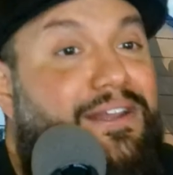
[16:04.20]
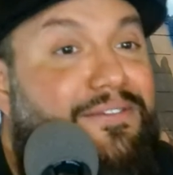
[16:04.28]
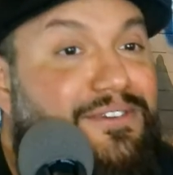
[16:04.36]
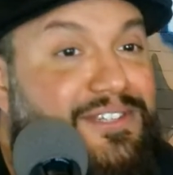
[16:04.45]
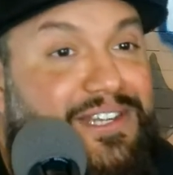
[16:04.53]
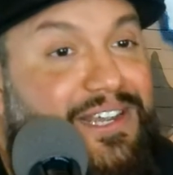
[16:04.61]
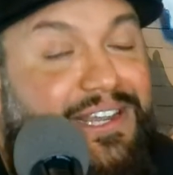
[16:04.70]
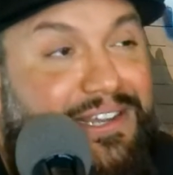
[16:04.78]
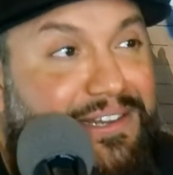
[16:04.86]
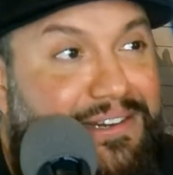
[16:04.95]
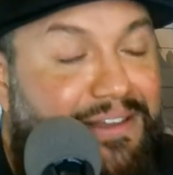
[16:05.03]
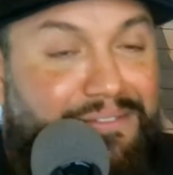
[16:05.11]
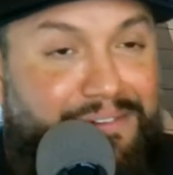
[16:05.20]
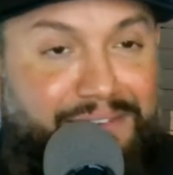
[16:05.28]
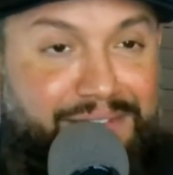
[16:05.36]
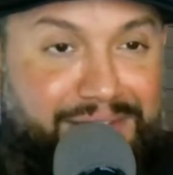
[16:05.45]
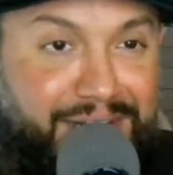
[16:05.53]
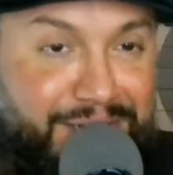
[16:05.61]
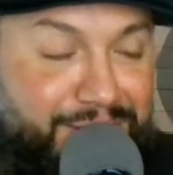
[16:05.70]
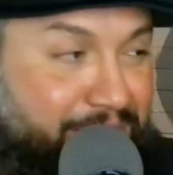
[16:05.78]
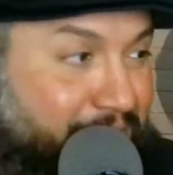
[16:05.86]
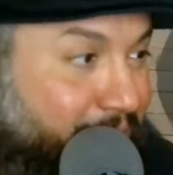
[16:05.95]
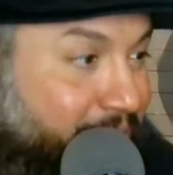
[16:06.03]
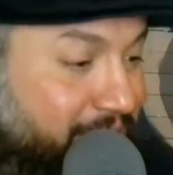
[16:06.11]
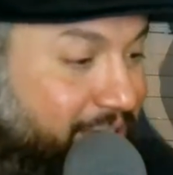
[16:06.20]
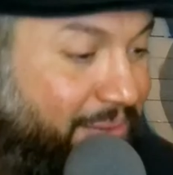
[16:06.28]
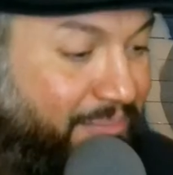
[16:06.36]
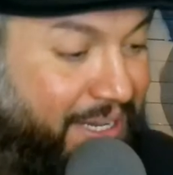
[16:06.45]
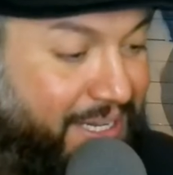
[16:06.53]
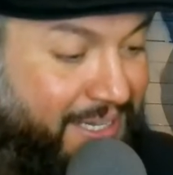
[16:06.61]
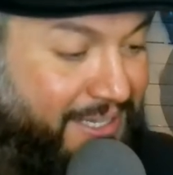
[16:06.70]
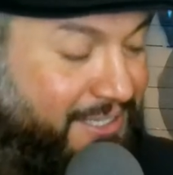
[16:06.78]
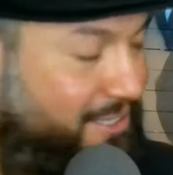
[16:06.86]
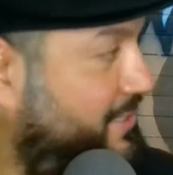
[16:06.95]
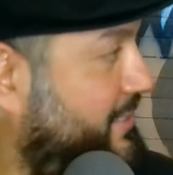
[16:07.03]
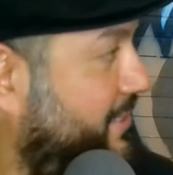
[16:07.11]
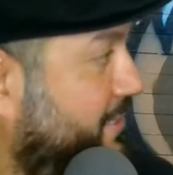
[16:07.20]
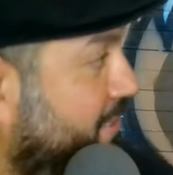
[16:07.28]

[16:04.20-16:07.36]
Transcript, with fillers: Never say never. That's yeah. What I always tell my kids.